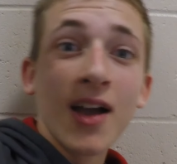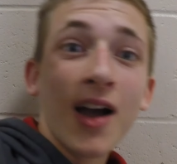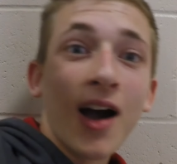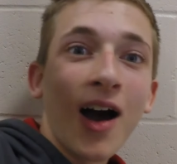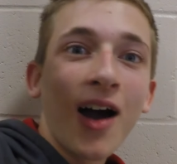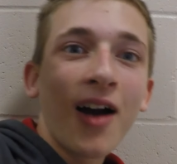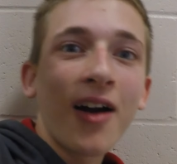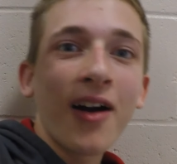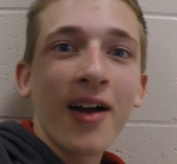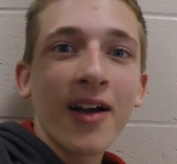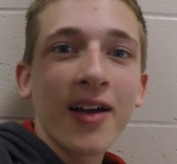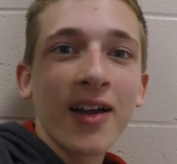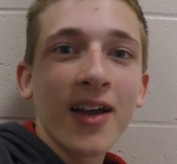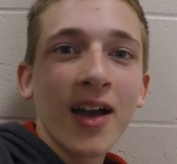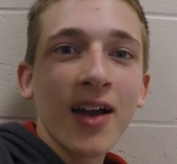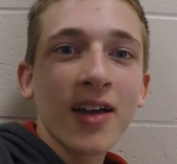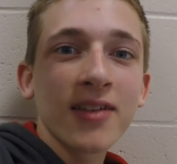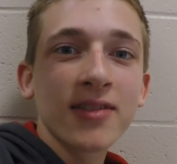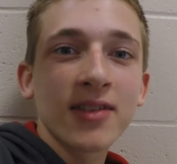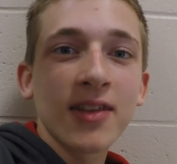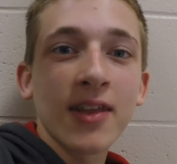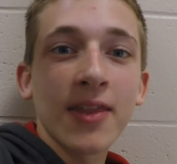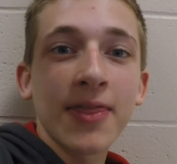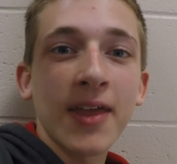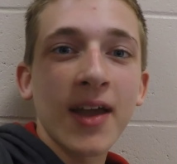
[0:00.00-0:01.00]
Alright
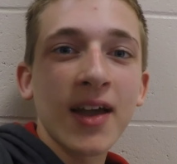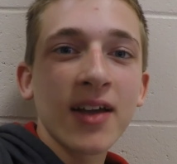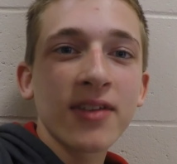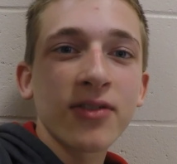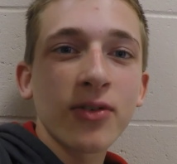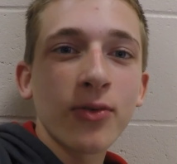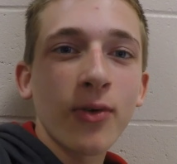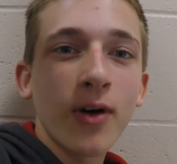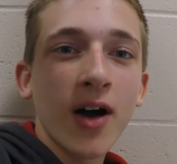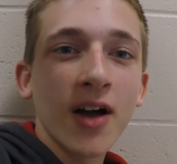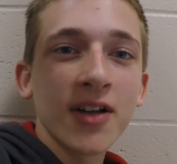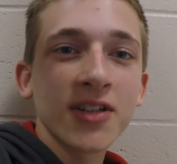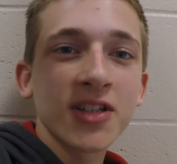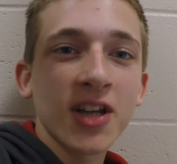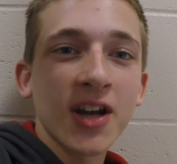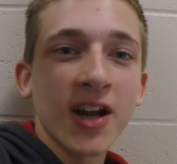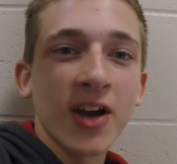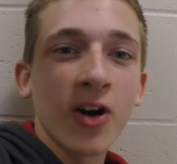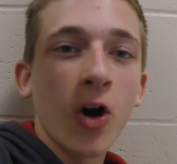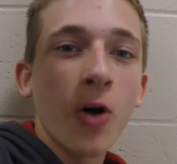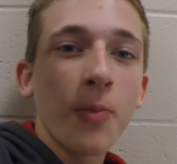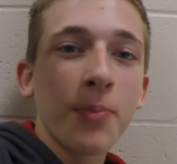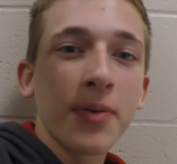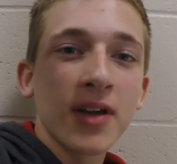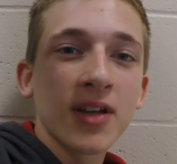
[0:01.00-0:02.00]
guys, thanks for watching. I
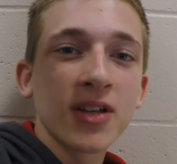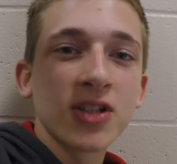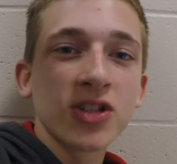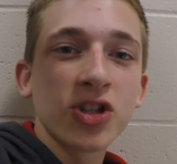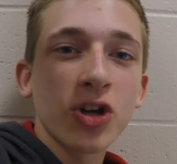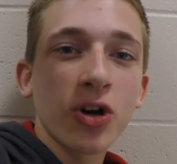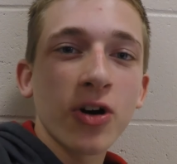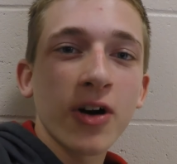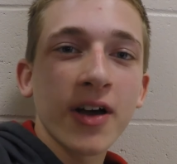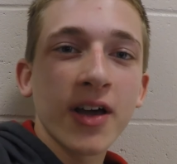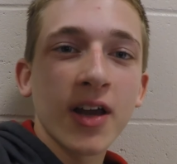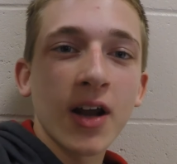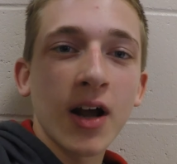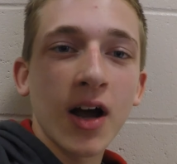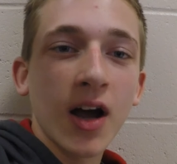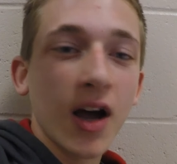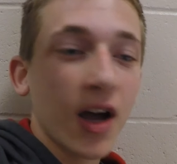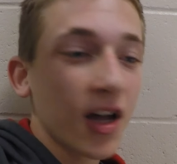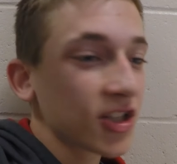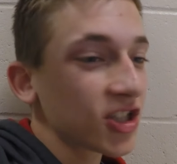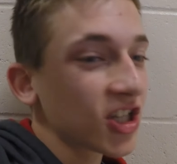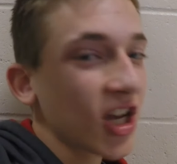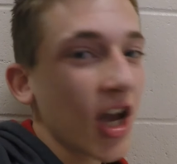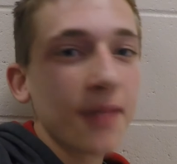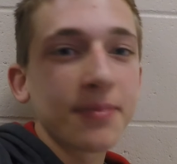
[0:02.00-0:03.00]
hope you enjoyed
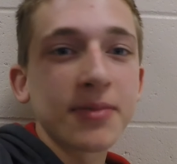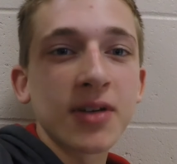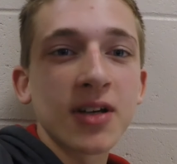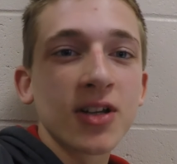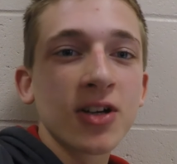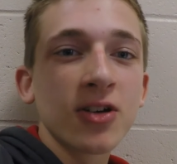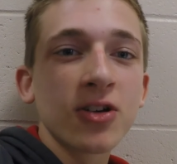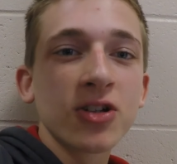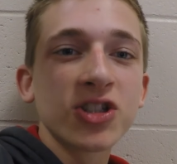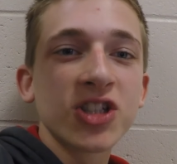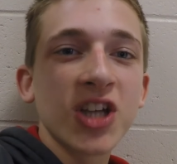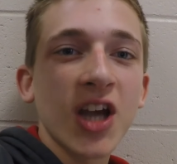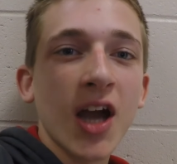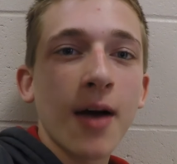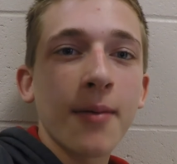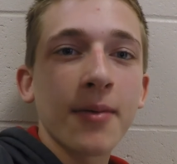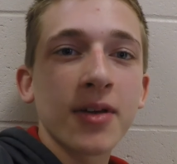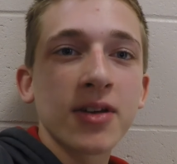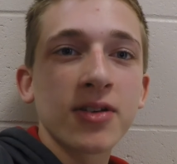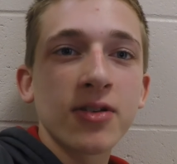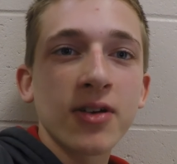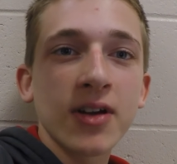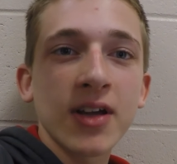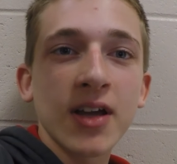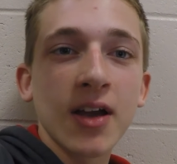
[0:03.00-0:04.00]
Chapter 2
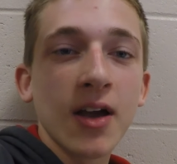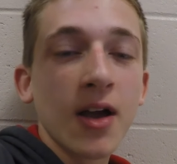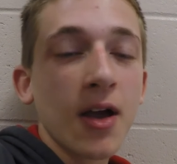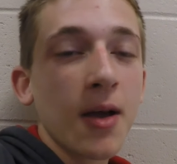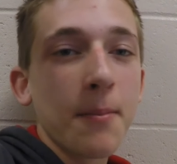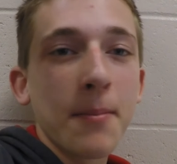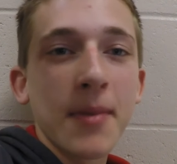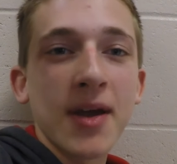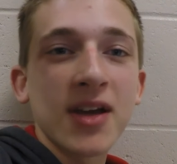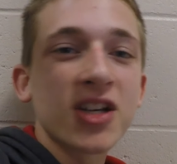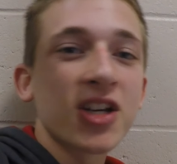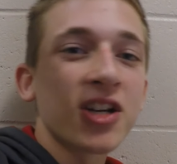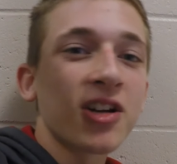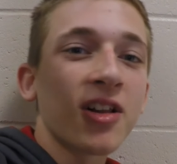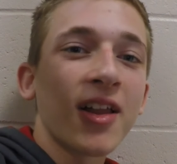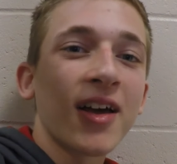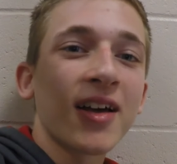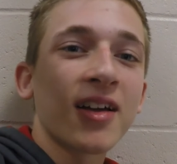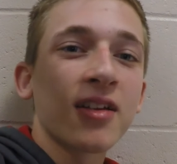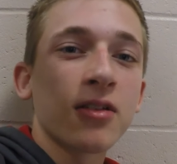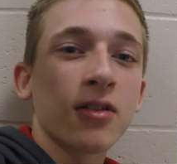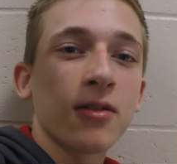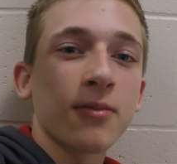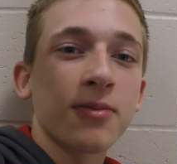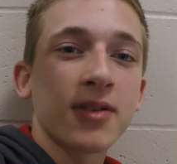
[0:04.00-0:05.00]
Geometry. Make sure to
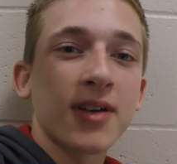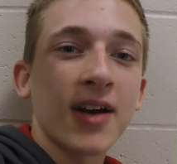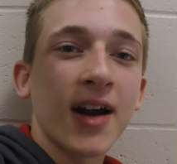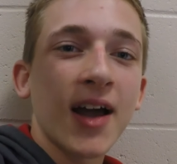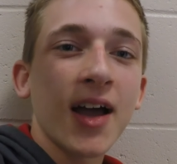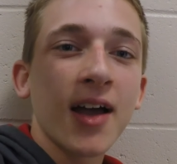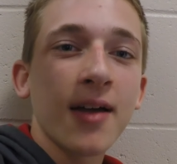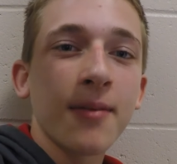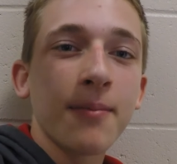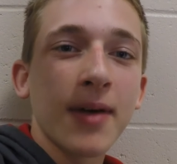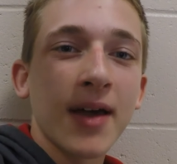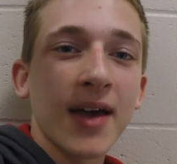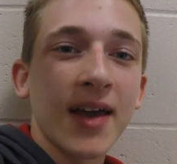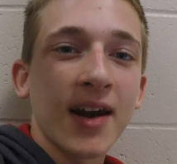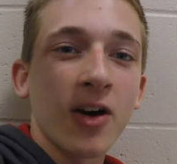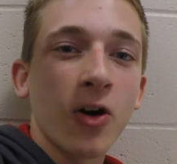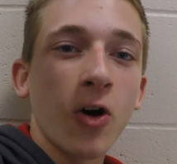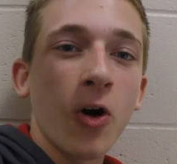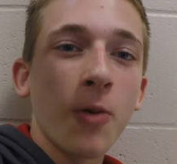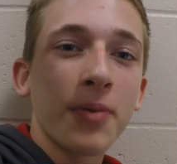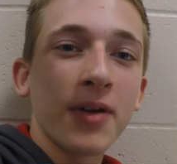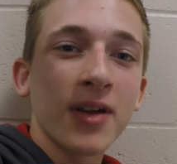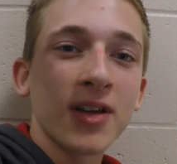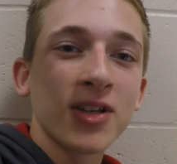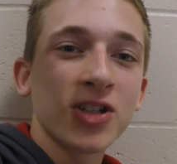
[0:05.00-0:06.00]
like and subscribe, and I
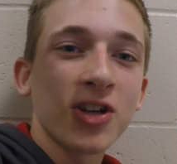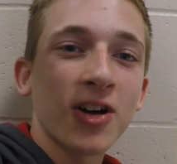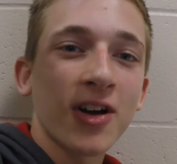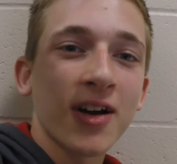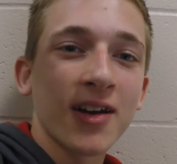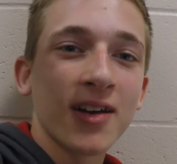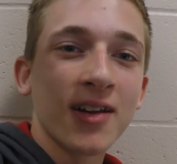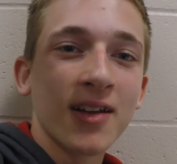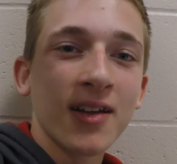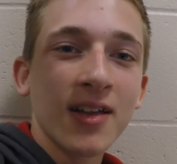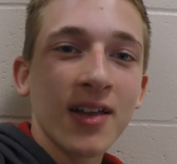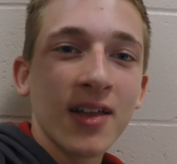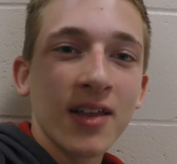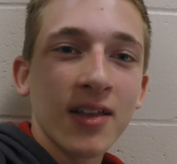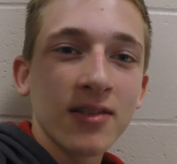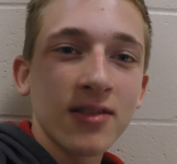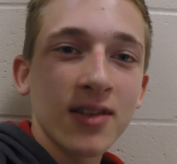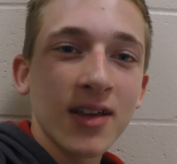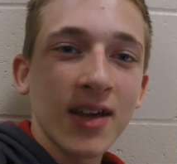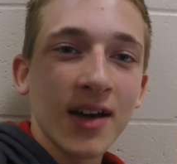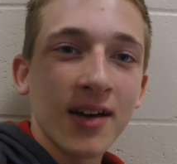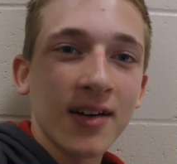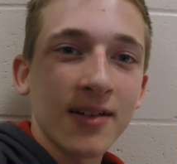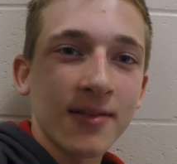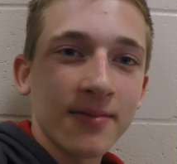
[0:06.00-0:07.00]
hope you enjoyed.
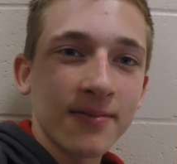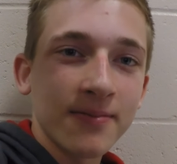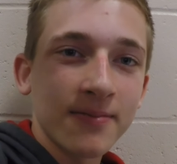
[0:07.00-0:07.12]
See ya!